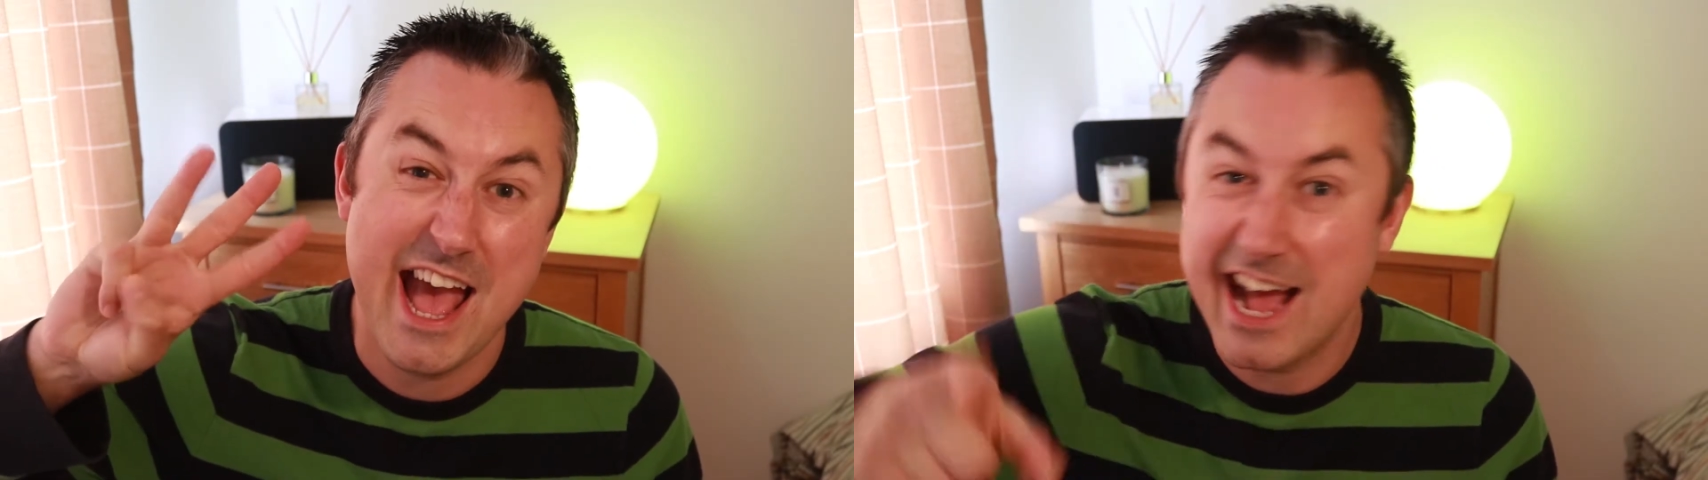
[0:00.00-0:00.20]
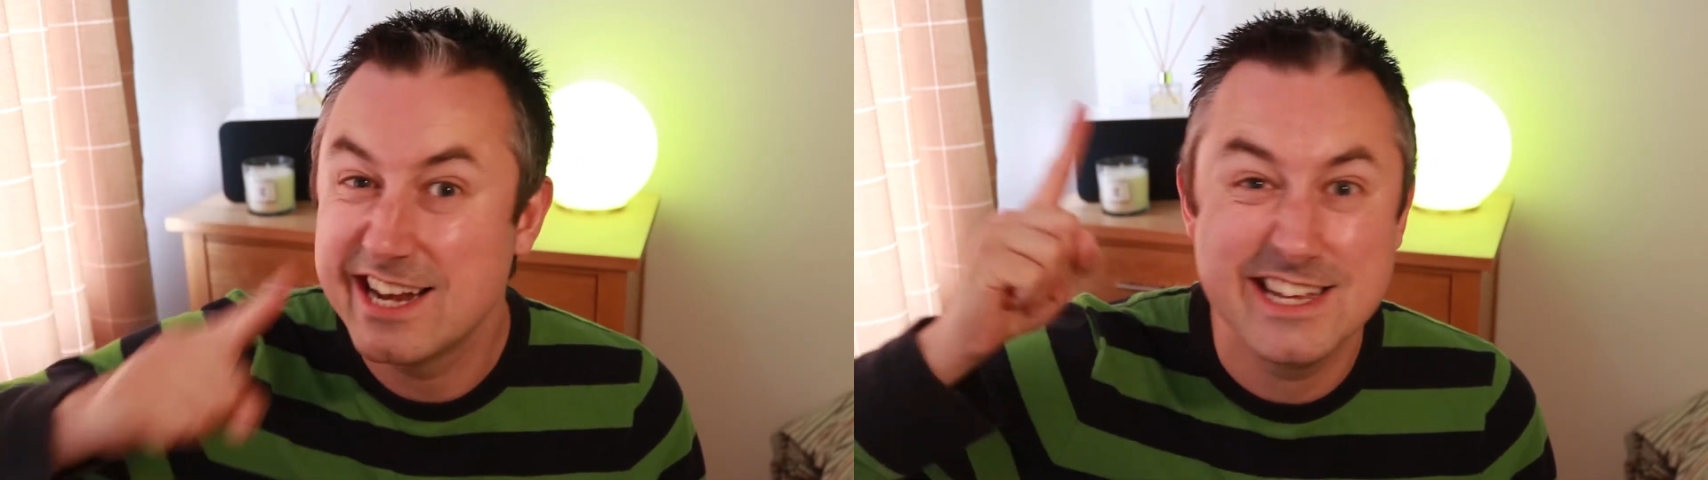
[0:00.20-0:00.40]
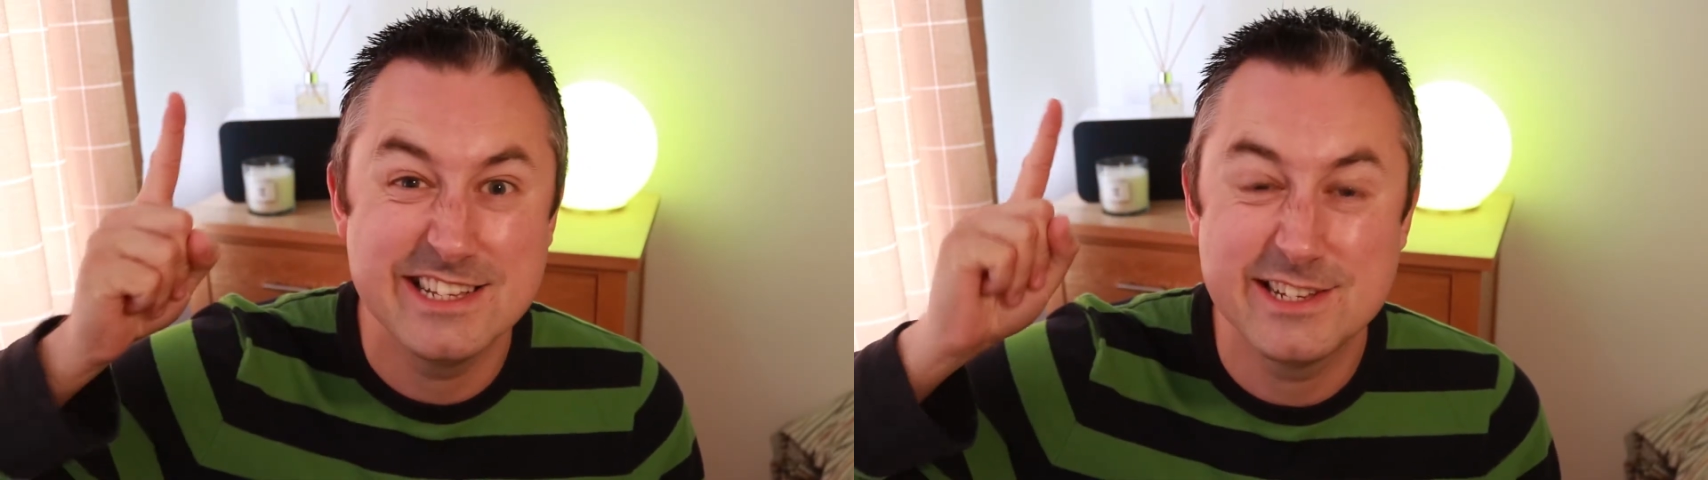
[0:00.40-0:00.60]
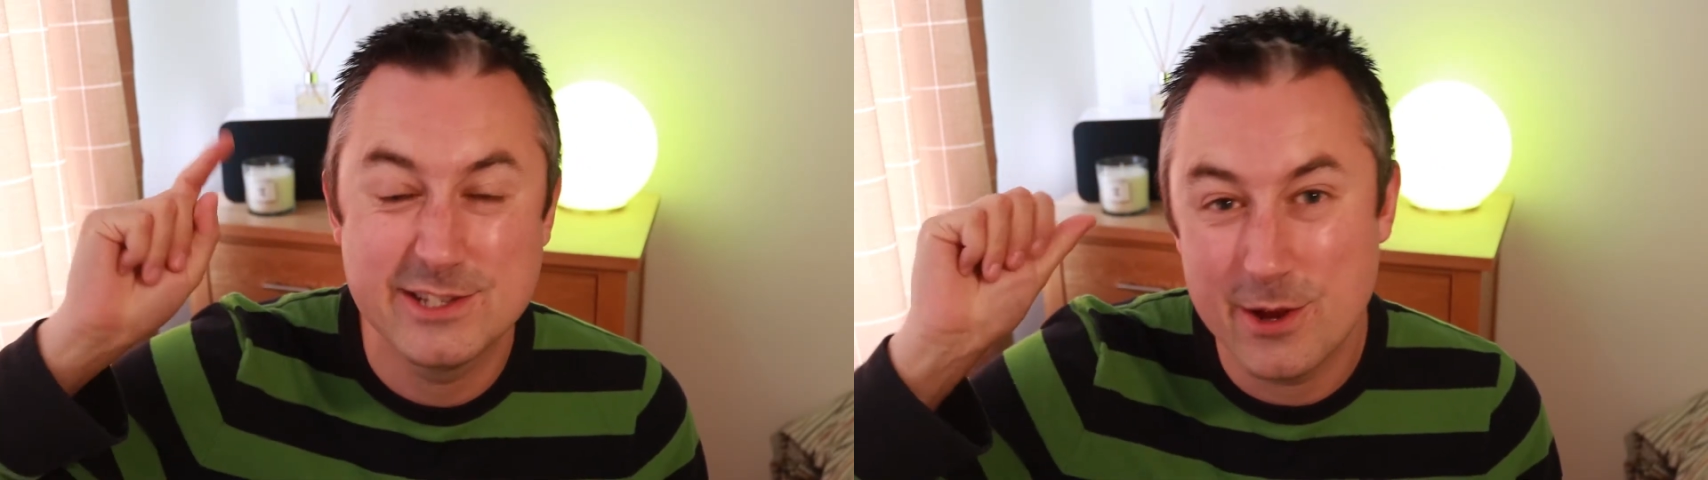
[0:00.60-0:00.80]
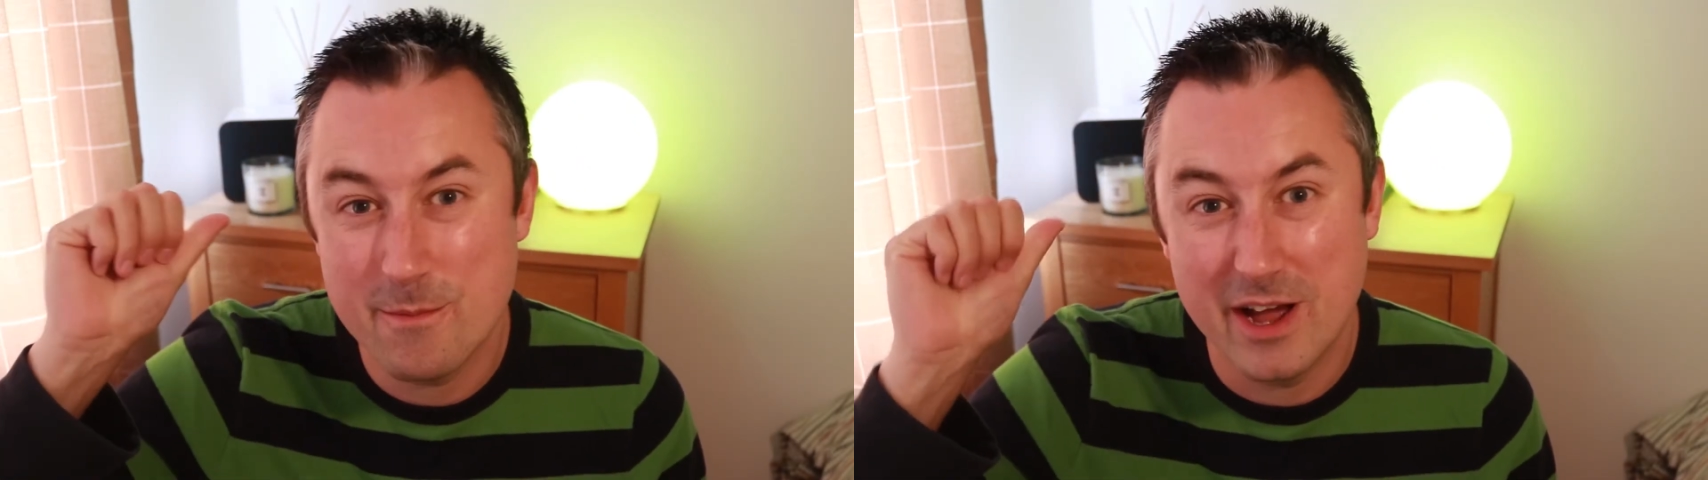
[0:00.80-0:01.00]
Added
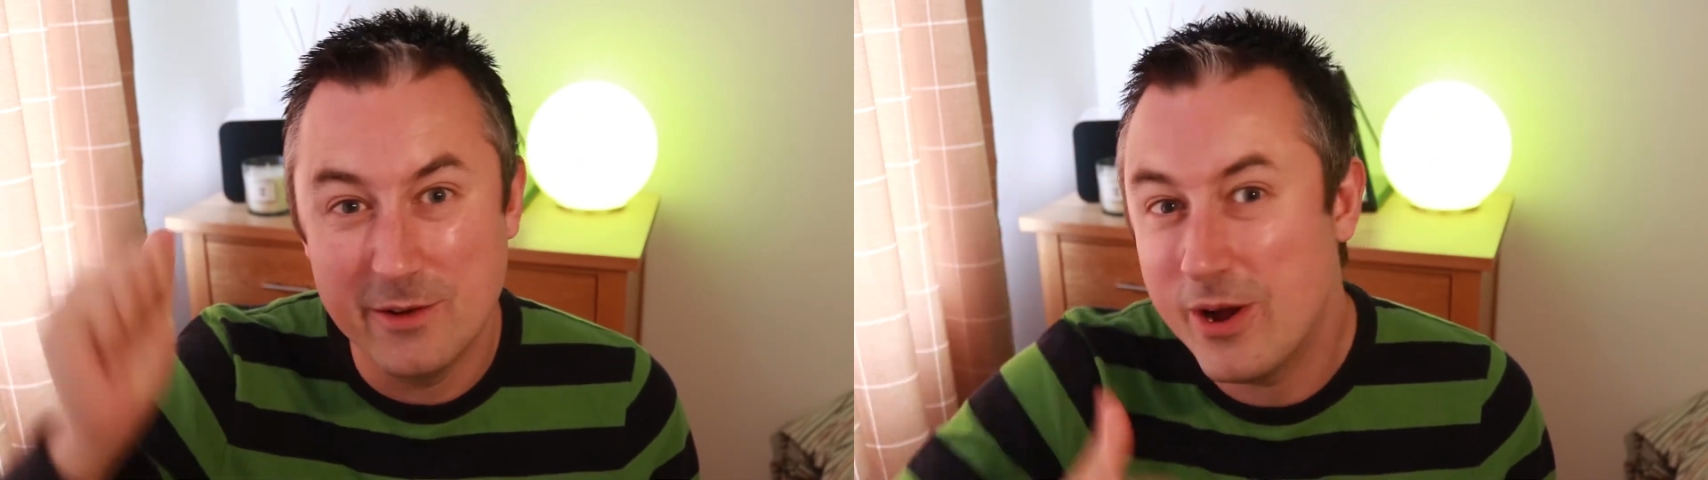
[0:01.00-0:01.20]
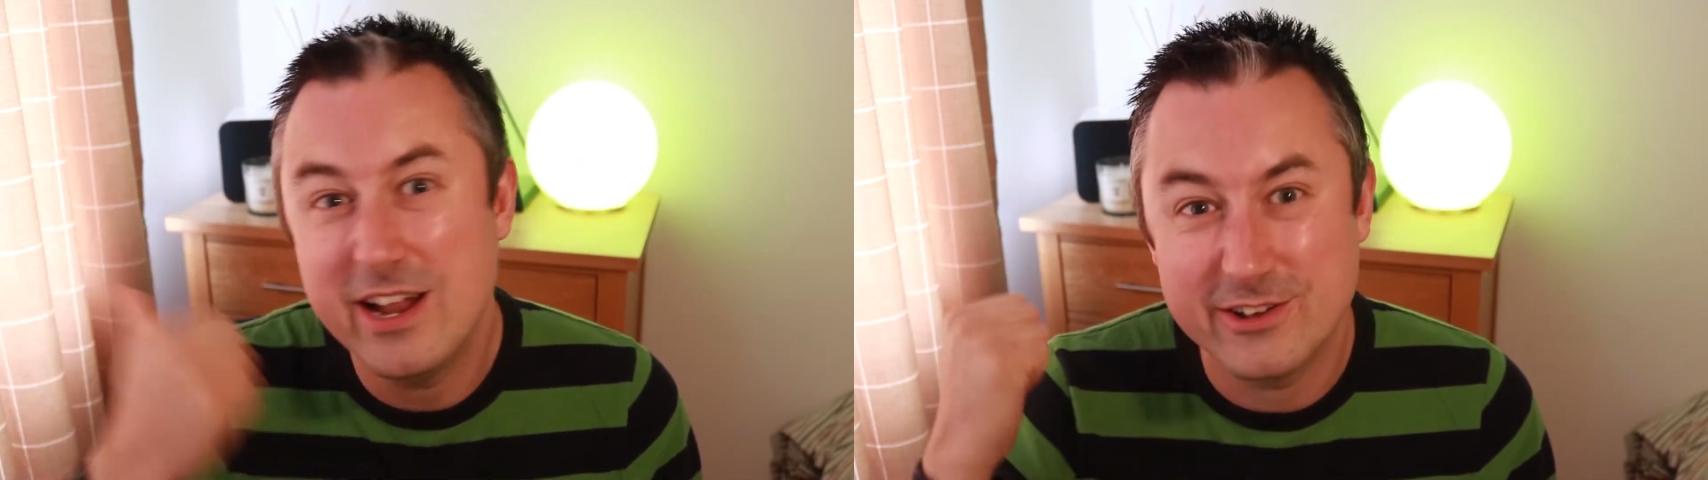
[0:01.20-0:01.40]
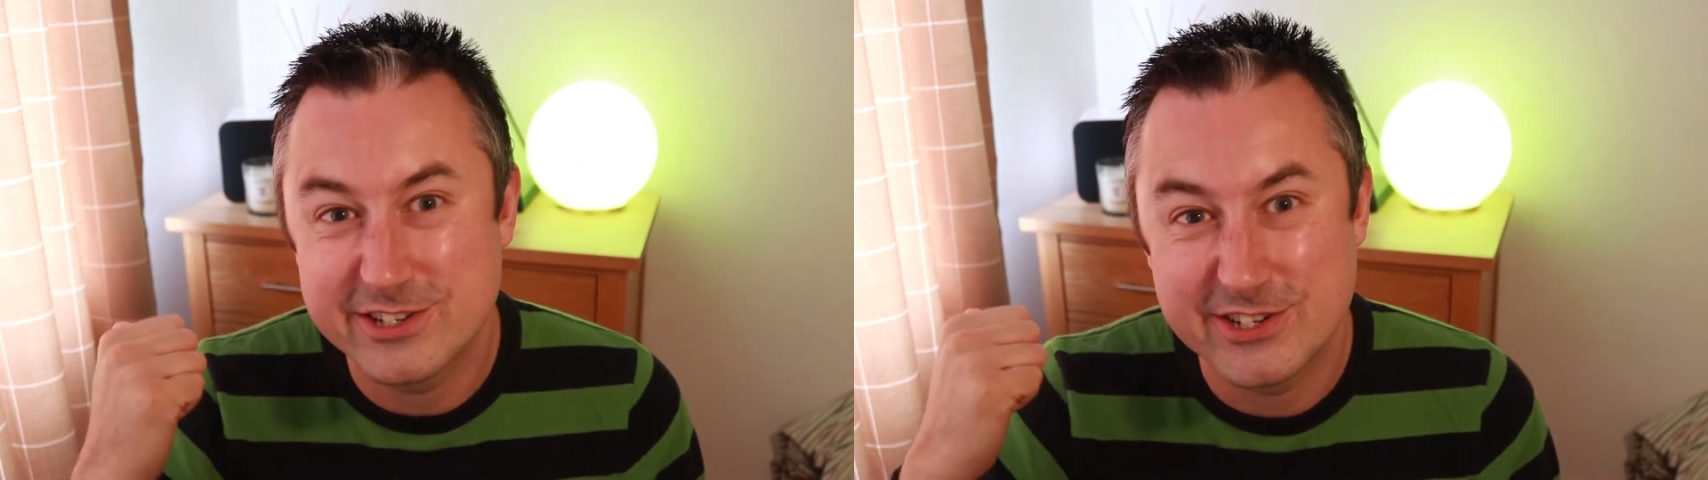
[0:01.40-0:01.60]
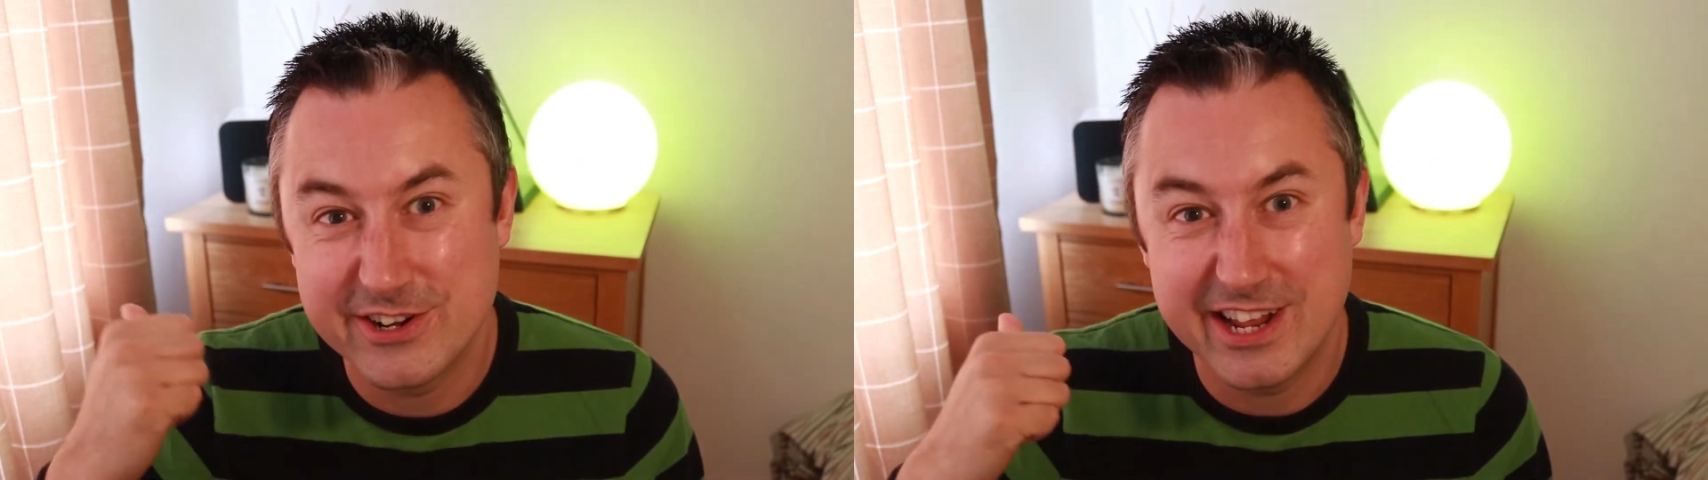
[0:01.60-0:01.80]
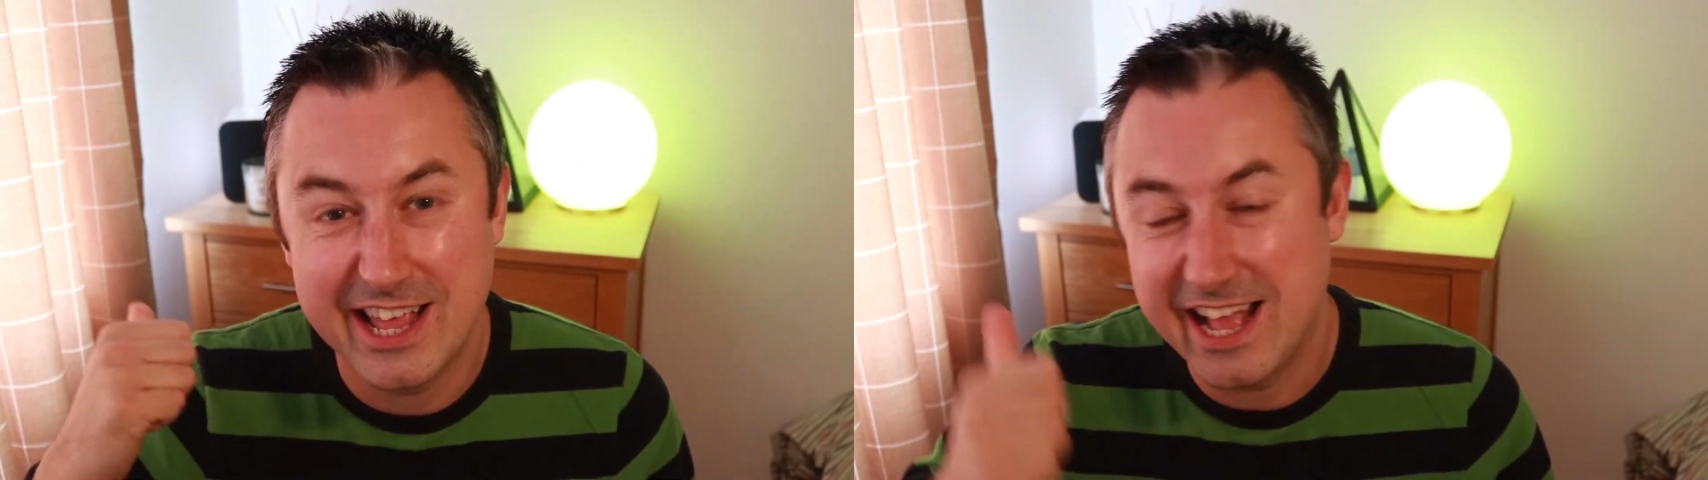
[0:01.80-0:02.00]
to my weight loss
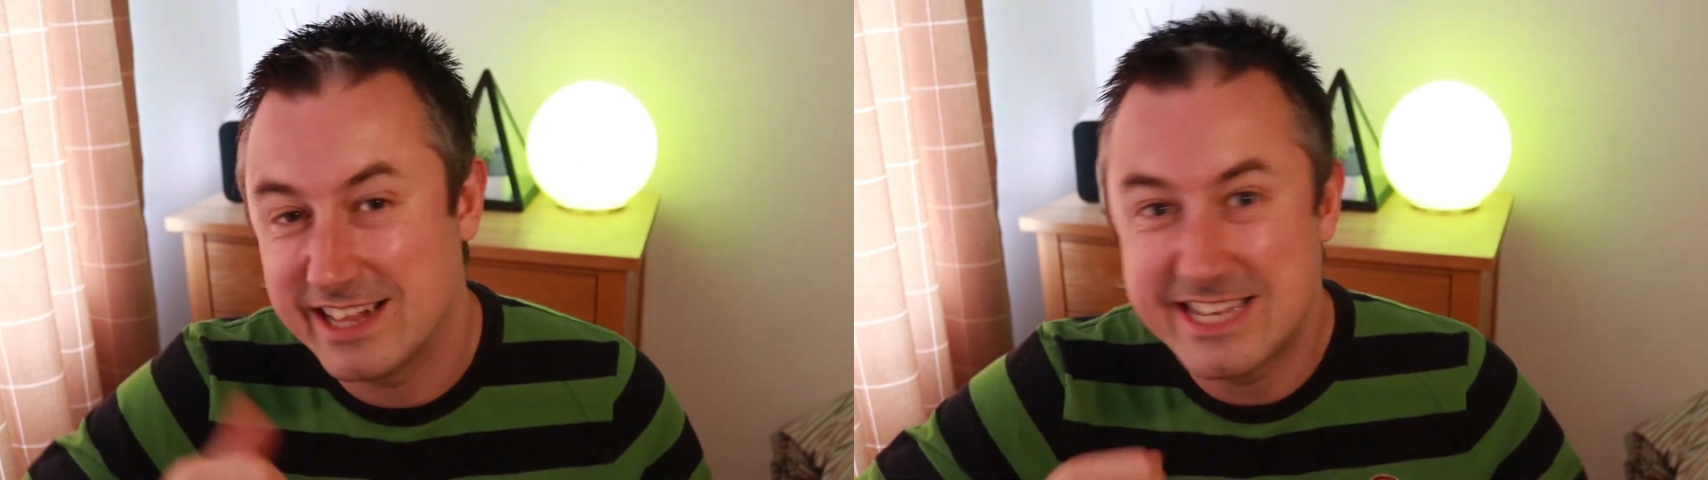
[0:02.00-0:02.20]
journey,